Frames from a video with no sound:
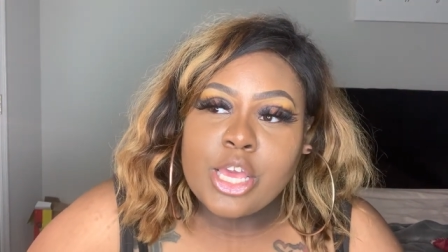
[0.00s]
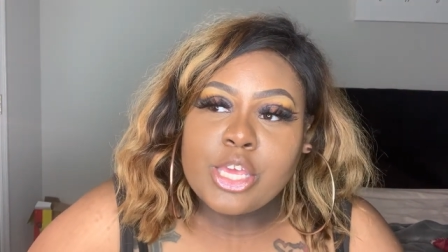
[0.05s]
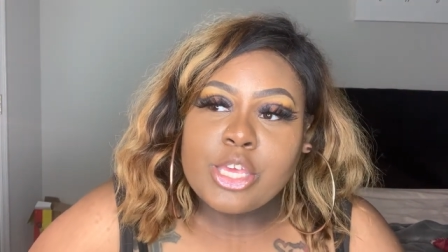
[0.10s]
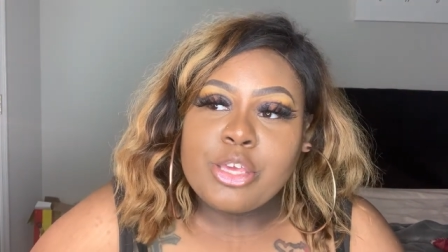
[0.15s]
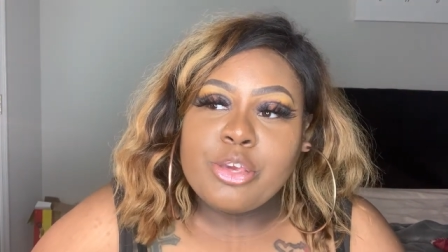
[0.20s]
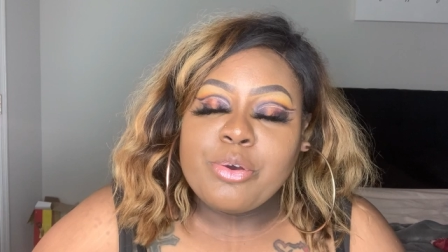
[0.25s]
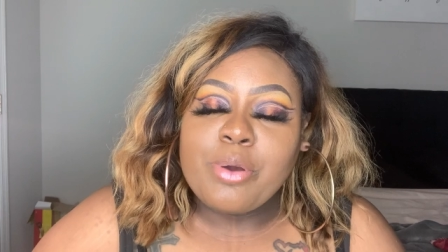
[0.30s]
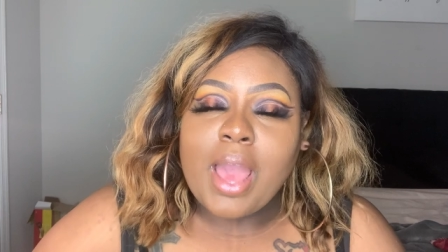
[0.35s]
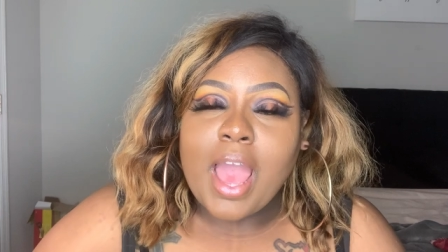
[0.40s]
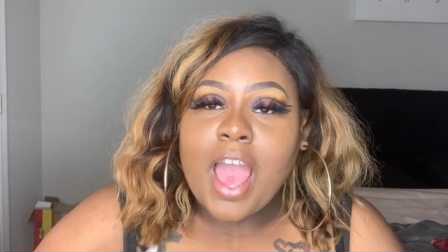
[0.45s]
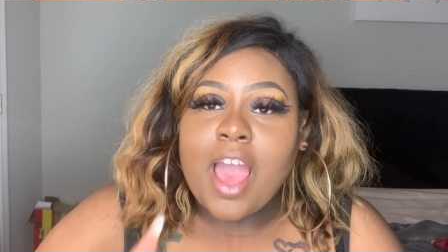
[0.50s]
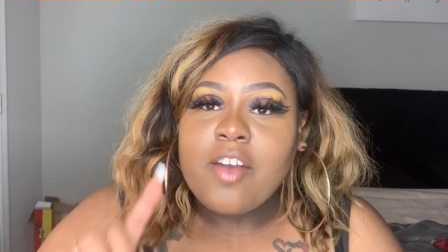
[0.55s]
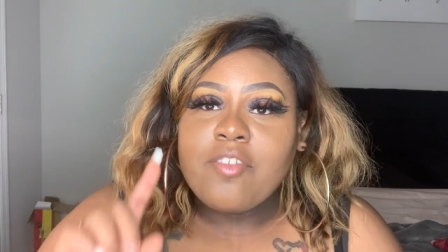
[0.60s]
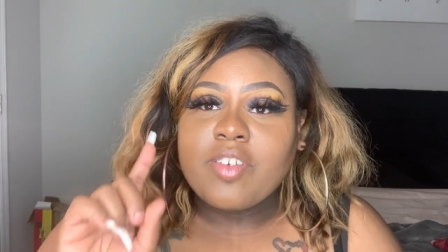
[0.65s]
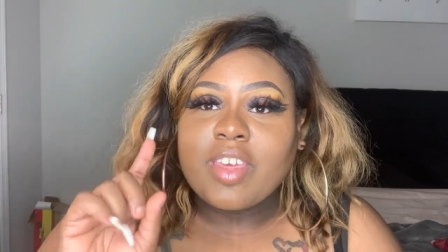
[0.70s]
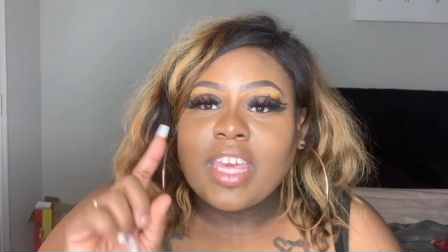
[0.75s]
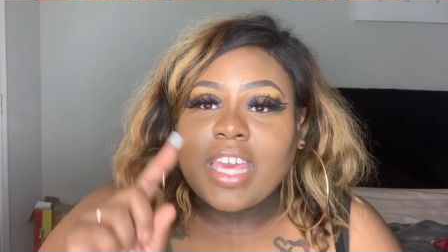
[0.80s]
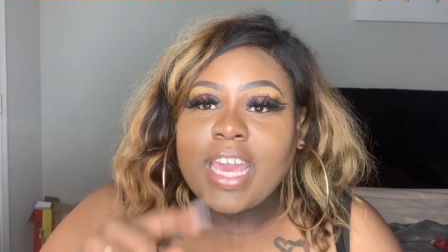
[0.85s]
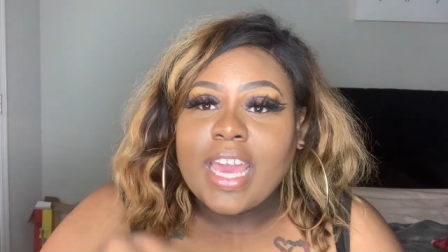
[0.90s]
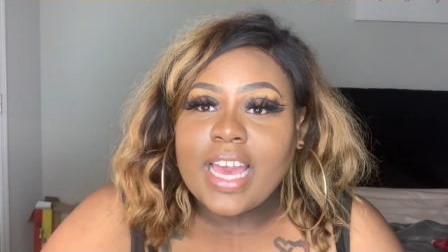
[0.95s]
you
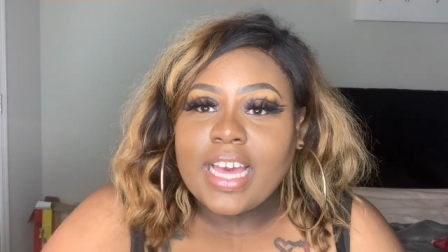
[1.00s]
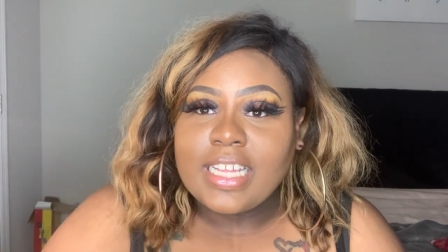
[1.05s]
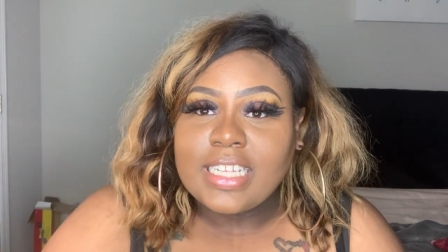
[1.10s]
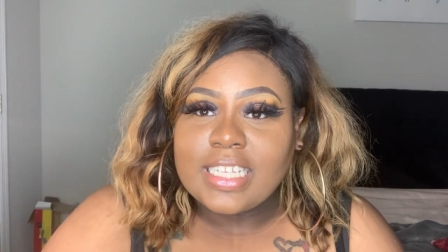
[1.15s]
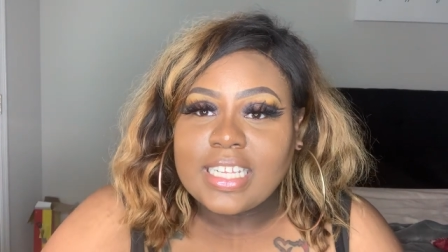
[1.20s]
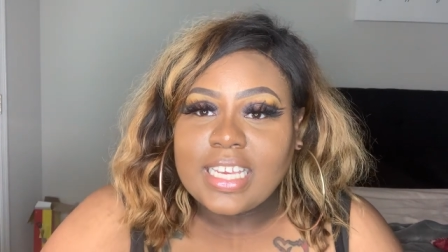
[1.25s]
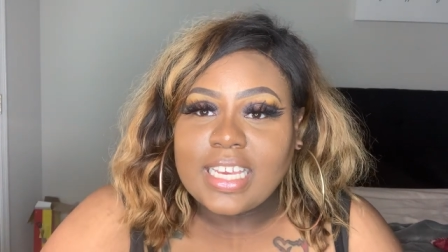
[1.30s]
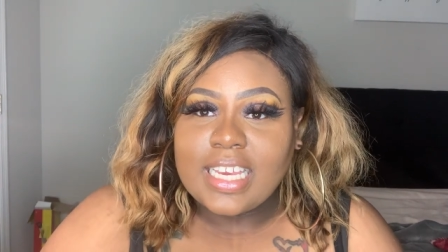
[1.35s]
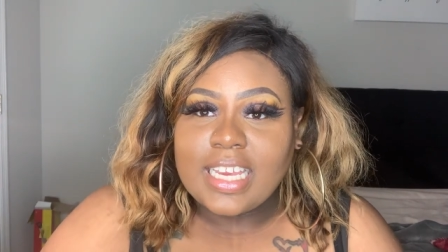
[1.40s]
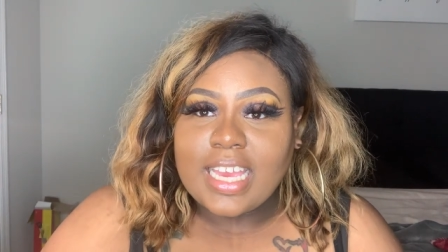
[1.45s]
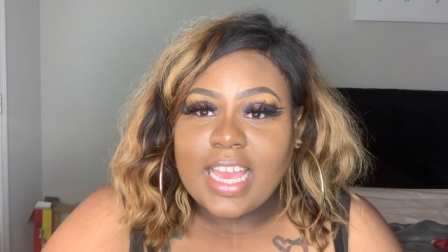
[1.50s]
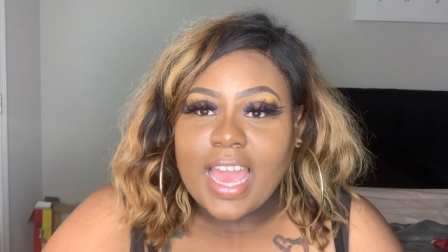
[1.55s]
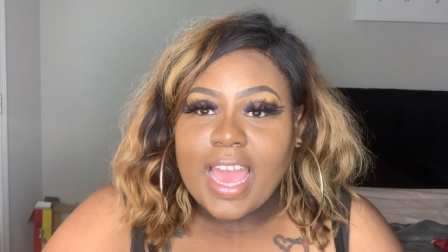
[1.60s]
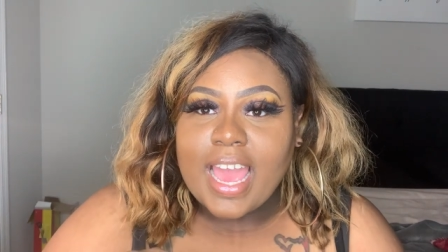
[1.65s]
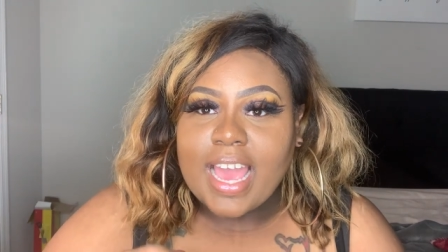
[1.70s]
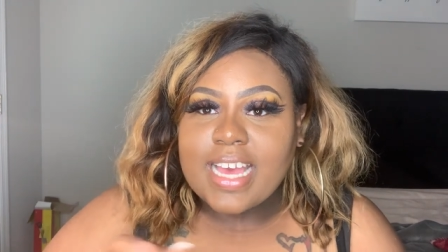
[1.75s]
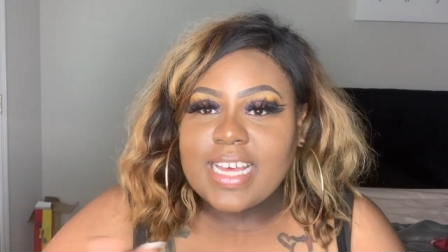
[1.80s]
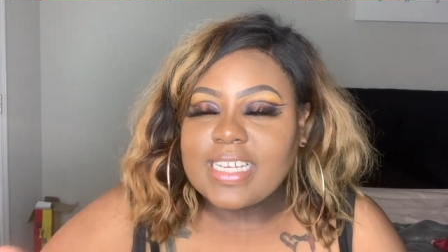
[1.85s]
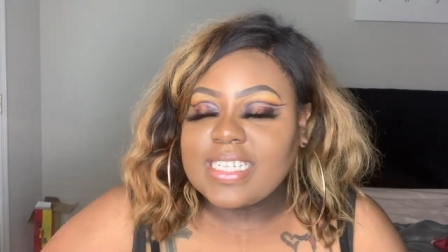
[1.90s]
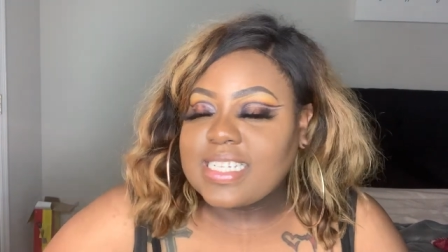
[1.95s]
have Kelly
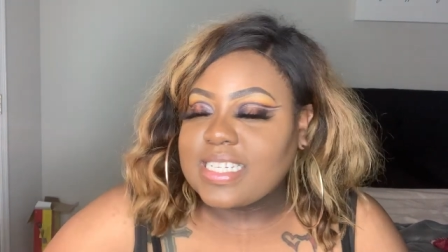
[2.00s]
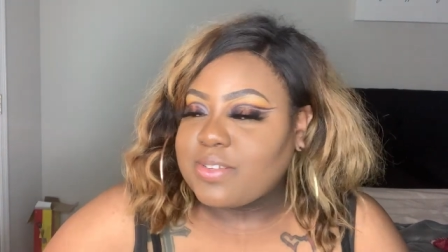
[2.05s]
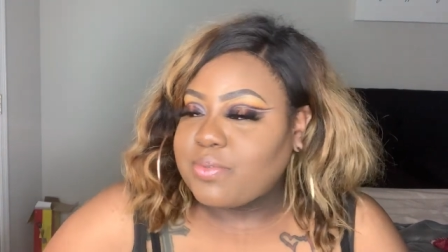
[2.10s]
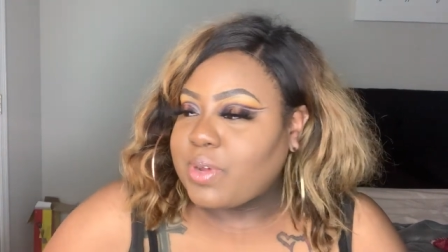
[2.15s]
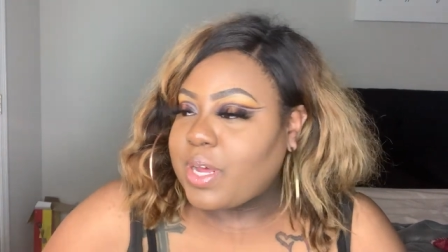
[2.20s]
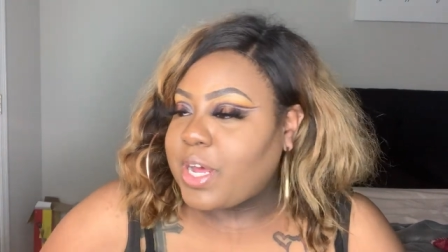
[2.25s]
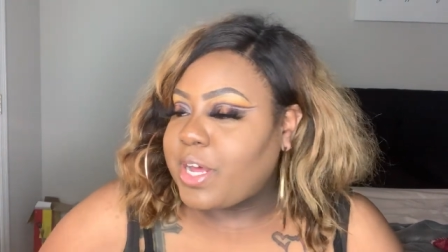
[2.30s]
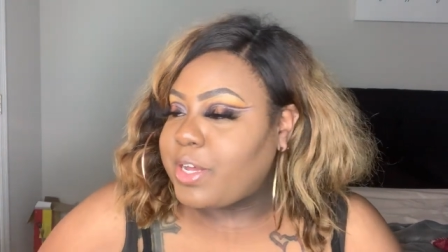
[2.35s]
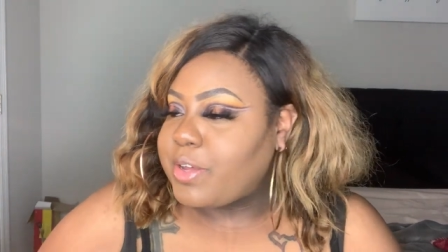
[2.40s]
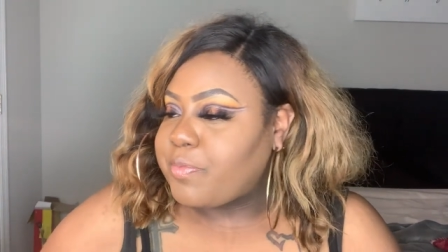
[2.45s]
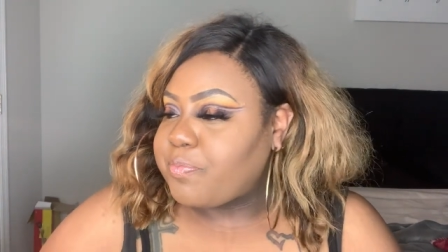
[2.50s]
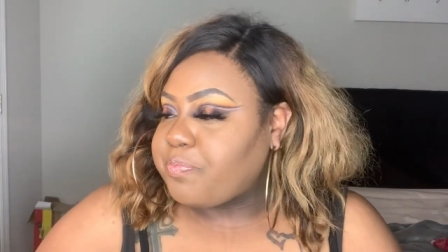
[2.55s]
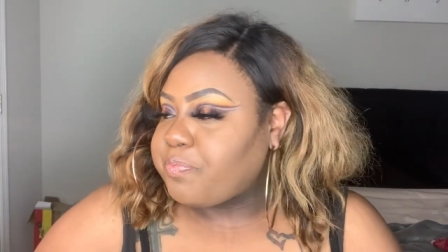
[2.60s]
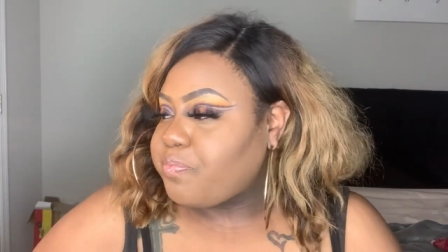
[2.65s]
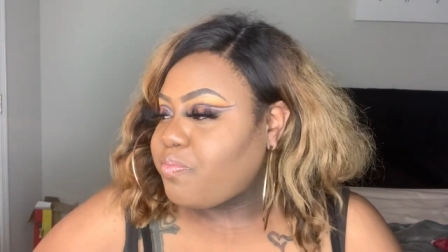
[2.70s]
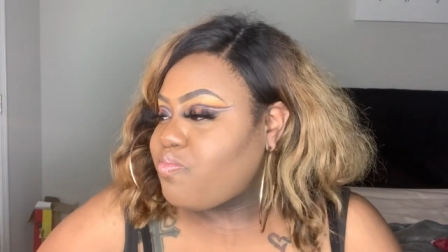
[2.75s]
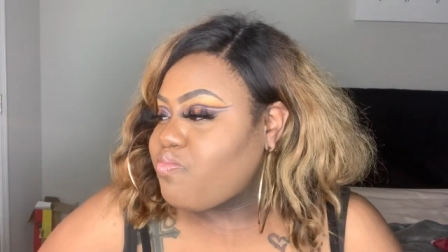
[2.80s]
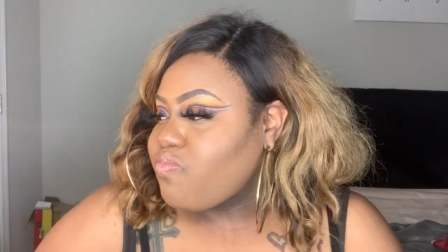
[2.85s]
as um